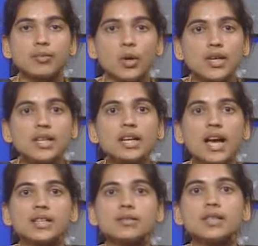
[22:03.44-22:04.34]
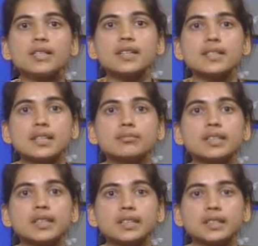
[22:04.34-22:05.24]
body glycogen
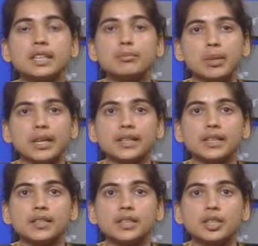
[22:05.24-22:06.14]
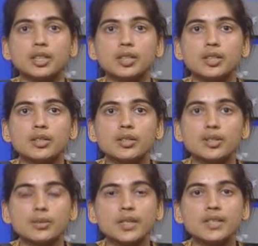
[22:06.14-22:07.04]
reserve get depleted.
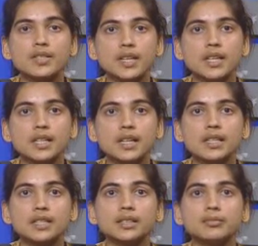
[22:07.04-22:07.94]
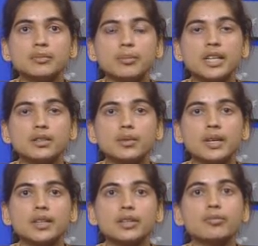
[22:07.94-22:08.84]
So in a stress condition, the meat
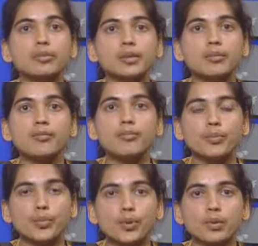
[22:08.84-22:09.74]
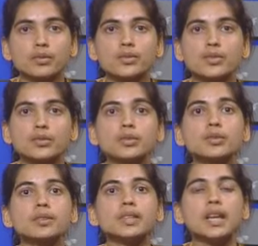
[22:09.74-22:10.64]
quality will be poor. So
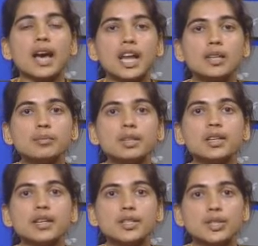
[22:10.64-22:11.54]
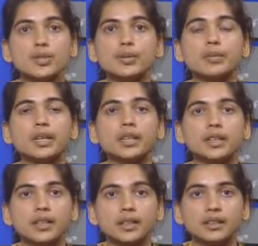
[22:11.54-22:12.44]
the animal is to be
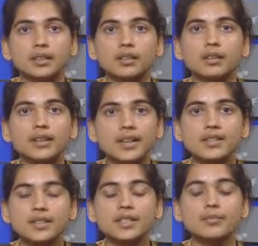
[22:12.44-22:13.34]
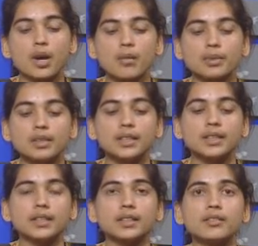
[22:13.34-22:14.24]
rested properly
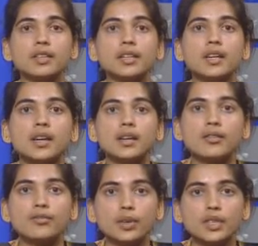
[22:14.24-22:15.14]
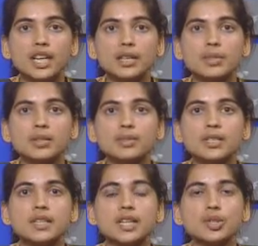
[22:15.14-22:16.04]
there. For that
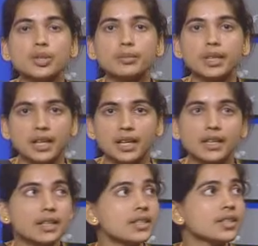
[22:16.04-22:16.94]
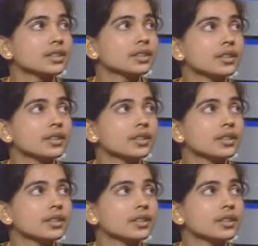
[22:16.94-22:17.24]
purpose, there should be layerage.